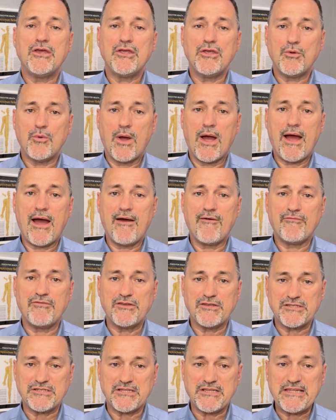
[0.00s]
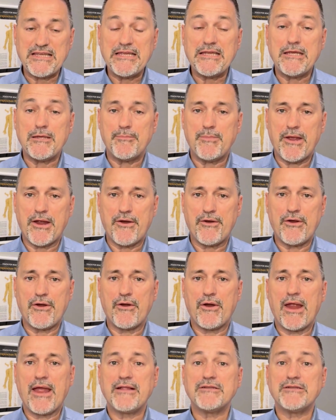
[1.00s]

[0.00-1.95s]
you have this leaky barrier.